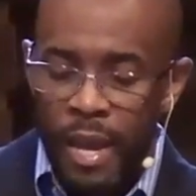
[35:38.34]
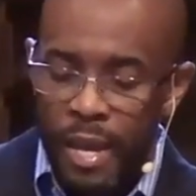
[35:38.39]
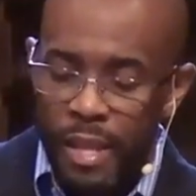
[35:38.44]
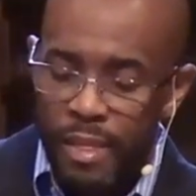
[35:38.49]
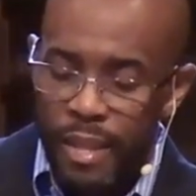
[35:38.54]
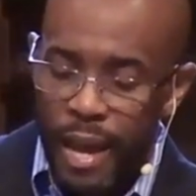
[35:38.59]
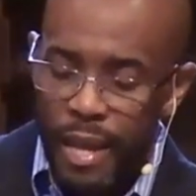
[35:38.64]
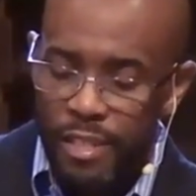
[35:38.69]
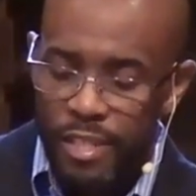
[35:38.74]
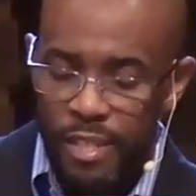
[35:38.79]

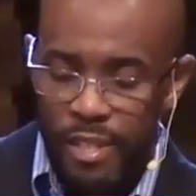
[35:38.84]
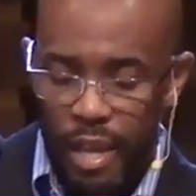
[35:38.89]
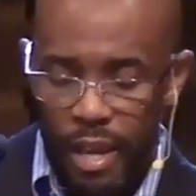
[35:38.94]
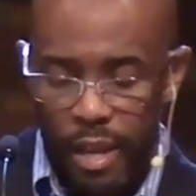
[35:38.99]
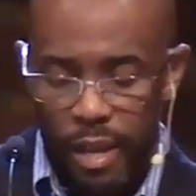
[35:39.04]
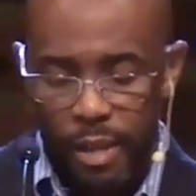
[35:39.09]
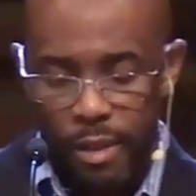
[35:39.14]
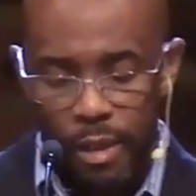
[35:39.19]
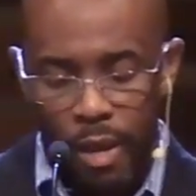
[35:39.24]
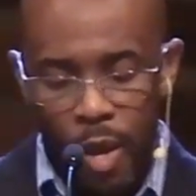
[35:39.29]
And that
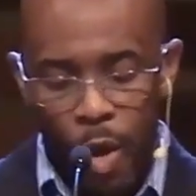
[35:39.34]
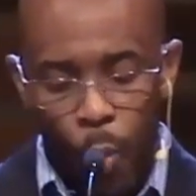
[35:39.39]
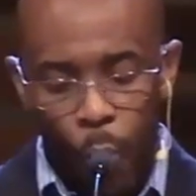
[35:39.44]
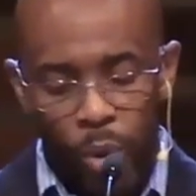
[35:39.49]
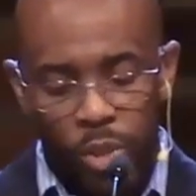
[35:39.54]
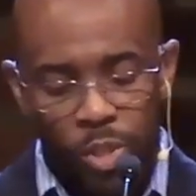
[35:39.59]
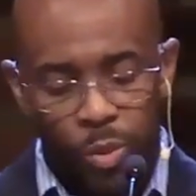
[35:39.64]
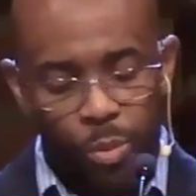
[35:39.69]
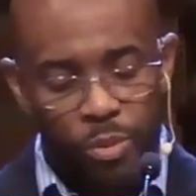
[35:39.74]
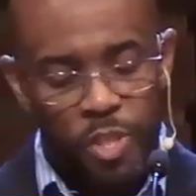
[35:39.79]
sign
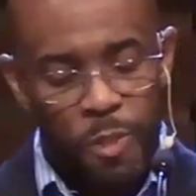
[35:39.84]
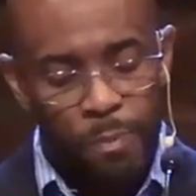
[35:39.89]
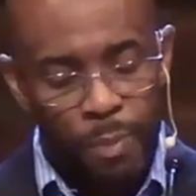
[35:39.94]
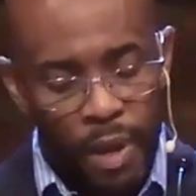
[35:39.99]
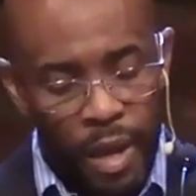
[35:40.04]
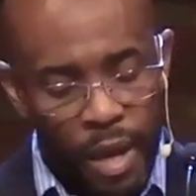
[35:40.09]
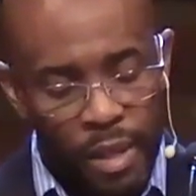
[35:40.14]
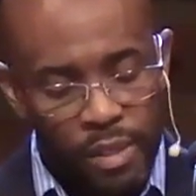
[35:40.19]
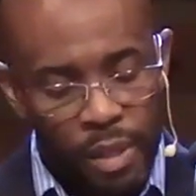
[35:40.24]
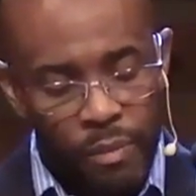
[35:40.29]
was the
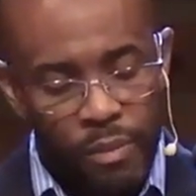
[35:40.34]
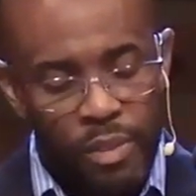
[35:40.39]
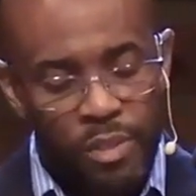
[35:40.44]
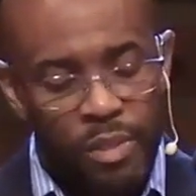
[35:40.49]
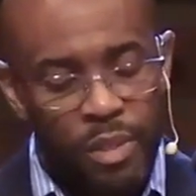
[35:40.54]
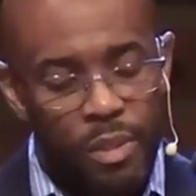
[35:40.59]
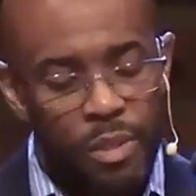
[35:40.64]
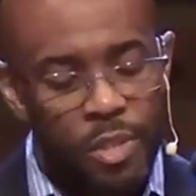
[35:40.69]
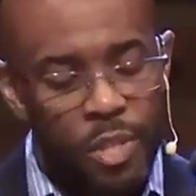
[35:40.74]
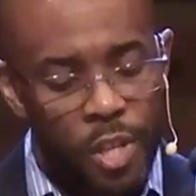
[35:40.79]
response of the
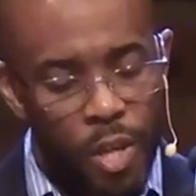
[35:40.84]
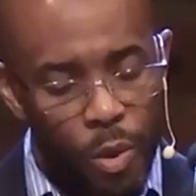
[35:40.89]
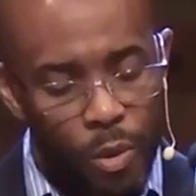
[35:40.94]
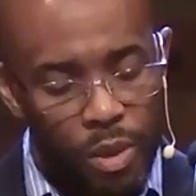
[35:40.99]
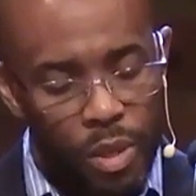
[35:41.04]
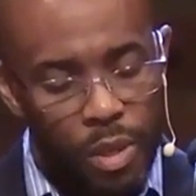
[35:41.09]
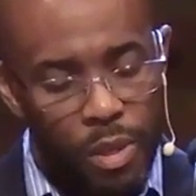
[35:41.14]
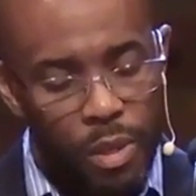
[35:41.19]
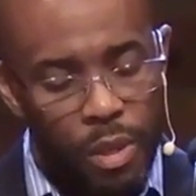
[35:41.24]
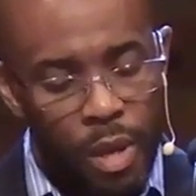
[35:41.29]

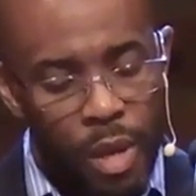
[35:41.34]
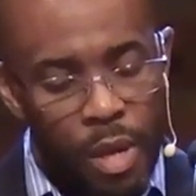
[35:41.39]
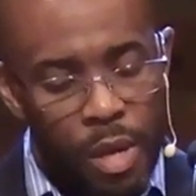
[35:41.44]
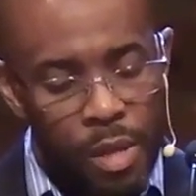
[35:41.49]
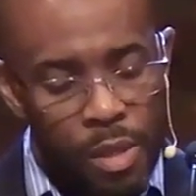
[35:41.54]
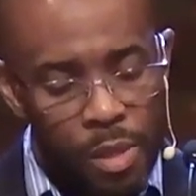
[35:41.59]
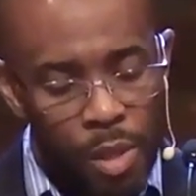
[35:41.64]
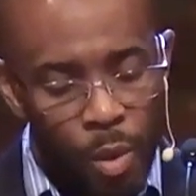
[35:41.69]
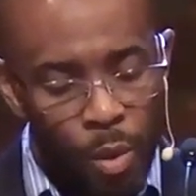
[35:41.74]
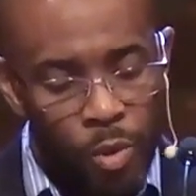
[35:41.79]
centurion
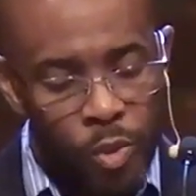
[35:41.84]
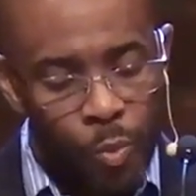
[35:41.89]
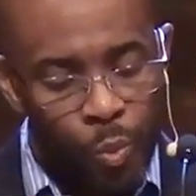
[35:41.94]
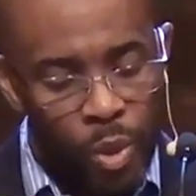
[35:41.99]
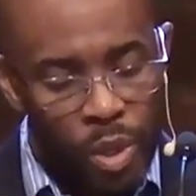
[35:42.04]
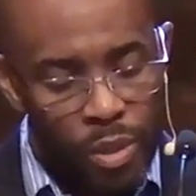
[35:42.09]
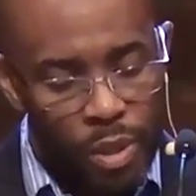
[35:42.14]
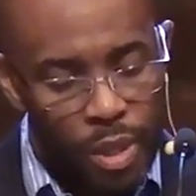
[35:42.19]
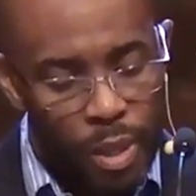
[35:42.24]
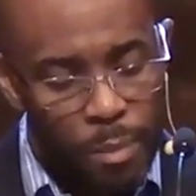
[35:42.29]
and those
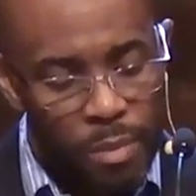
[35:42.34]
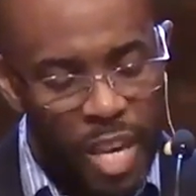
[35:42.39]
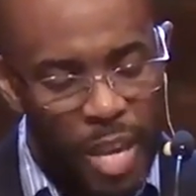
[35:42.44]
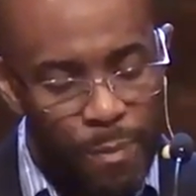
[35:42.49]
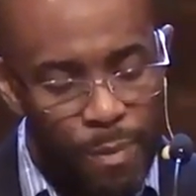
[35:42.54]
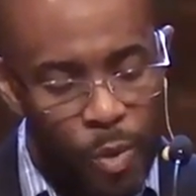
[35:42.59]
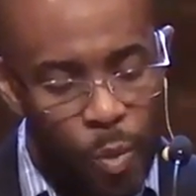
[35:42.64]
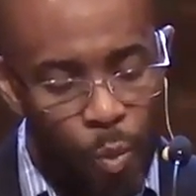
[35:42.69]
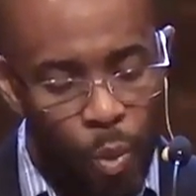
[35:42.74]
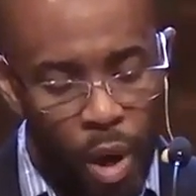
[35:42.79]
with him
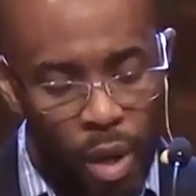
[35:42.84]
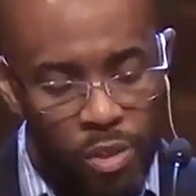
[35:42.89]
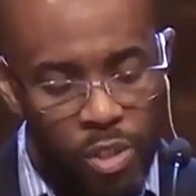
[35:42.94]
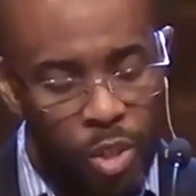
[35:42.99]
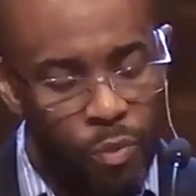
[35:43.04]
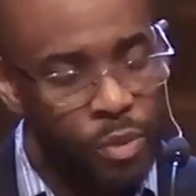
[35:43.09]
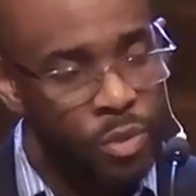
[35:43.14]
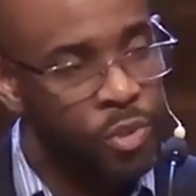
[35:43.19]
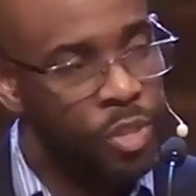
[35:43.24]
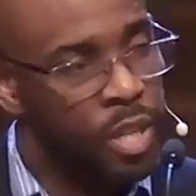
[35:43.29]
keeping watch
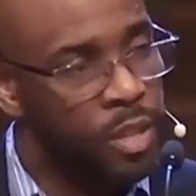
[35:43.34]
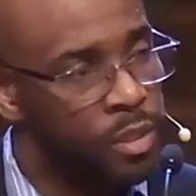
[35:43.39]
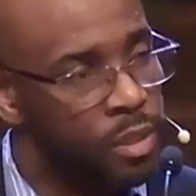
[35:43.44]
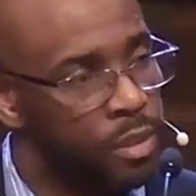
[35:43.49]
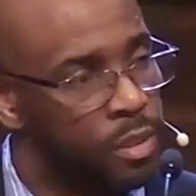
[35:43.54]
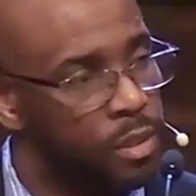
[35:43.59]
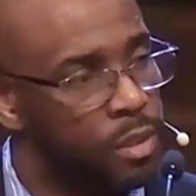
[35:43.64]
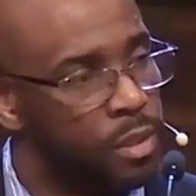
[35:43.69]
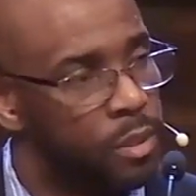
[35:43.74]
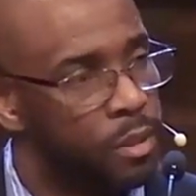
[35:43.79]
over
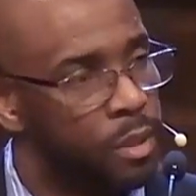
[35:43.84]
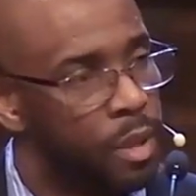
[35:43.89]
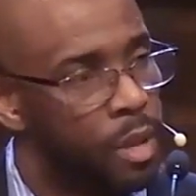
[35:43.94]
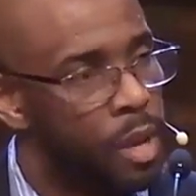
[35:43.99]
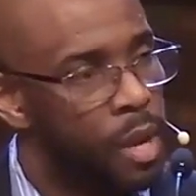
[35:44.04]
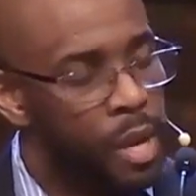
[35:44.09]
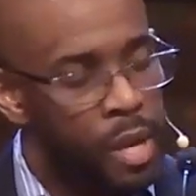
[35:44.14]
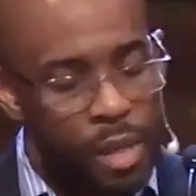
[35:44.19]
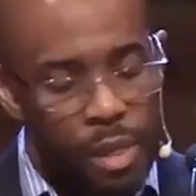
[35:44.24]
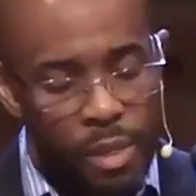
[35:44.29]
Jesus.
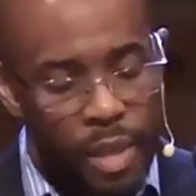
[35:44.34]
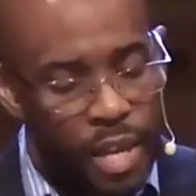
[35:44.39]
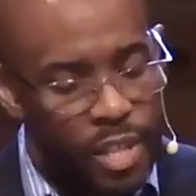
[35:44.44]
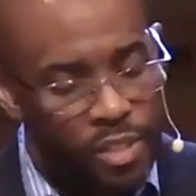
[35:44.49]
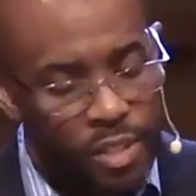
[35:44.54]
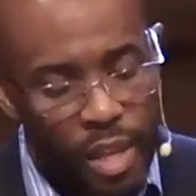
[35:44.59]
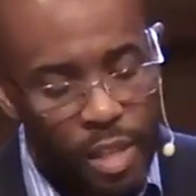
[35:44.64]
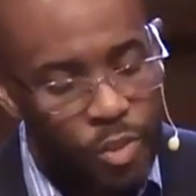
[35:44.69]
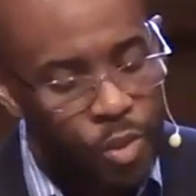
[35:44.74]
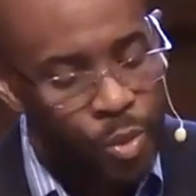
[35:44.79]
They
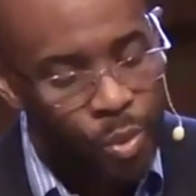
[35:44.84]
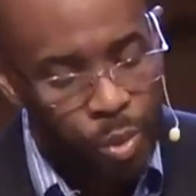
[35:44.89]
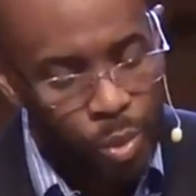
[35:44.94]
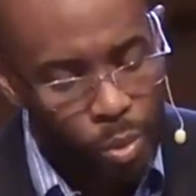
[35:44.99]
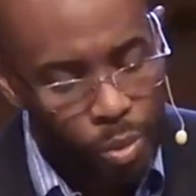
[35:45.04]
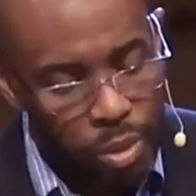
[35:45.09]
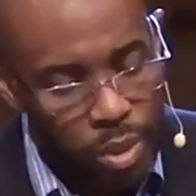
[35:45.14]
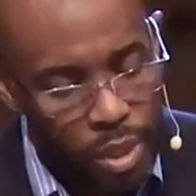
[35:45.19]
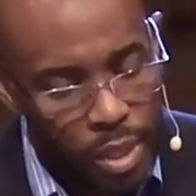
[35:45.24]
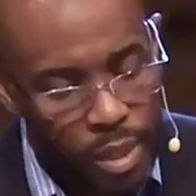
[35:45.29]
said,
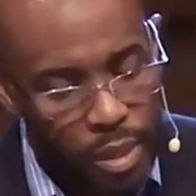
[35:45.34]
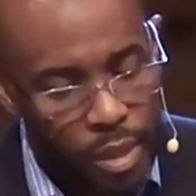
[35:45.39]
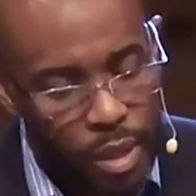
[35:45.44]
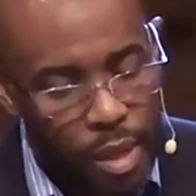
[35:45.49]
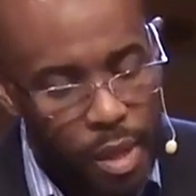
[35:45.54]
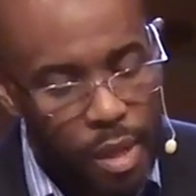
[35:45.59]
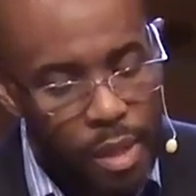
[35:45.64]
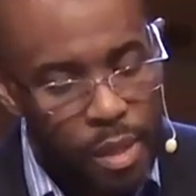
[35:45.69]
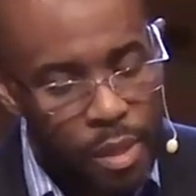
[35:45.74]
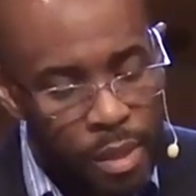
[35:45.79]
Truly,
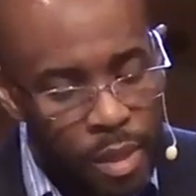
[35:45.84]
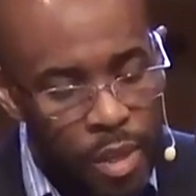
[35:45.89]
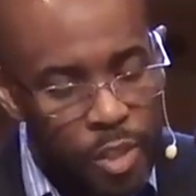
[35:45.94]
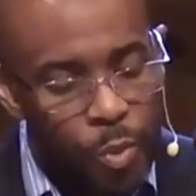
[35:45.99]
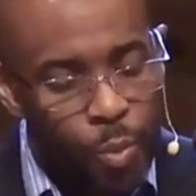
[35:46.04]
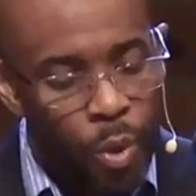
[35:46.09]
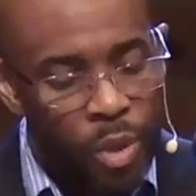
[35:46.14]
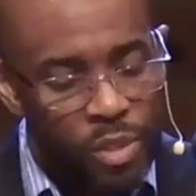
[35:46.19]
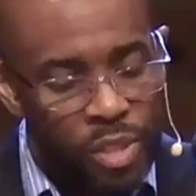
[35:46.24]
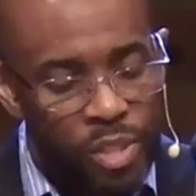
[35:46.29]

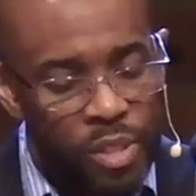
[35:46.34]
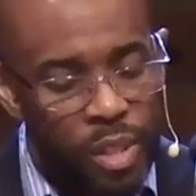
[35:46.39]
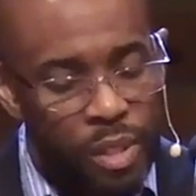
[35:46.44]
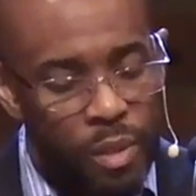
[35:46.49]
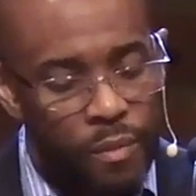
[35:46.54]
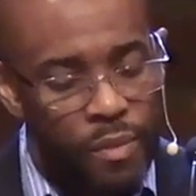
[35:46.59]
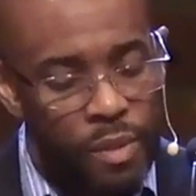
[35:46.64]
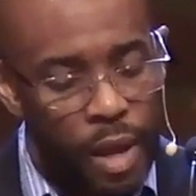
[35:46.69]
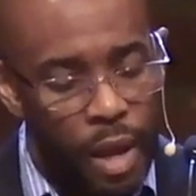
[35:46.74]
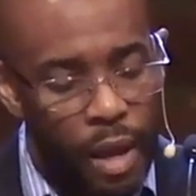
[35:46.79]
this was the
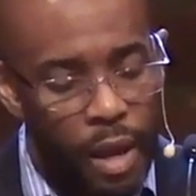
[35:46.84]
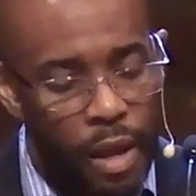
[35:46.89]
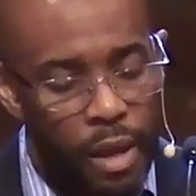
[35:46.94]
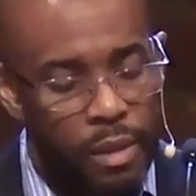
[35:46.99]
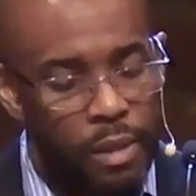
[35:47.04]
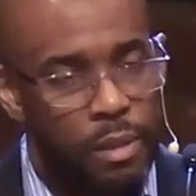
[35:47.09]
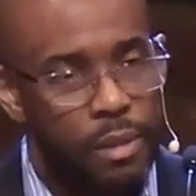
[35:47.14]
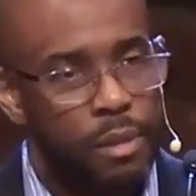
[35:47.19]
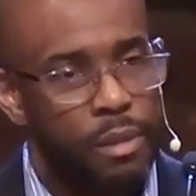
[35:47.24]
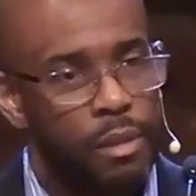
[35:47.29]
Son of
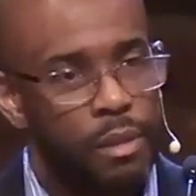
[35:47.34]
God.